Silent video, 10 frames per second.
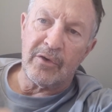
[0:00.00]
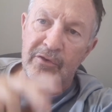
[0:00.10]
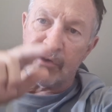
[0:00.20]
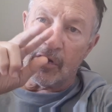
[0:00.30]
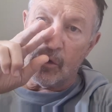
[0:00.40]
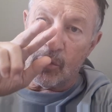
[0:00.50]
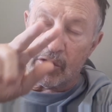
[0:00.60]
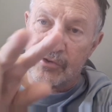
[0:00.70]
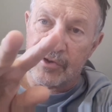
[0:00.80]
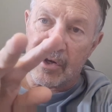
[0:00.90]
because he
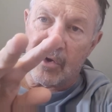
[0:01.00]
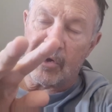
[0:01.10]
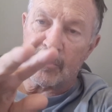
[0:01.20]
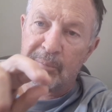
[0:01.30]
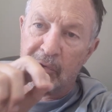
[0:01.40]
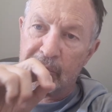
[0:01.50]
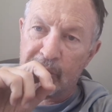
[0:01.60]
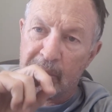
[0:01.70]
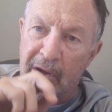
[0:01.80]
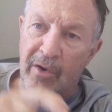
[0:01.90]
looks at our hearts, because
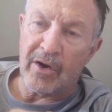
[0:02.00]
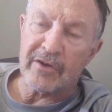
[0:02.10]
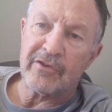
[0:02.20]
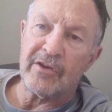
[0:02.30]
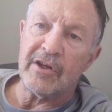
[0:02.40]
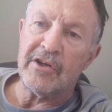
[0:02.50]
from our hearts the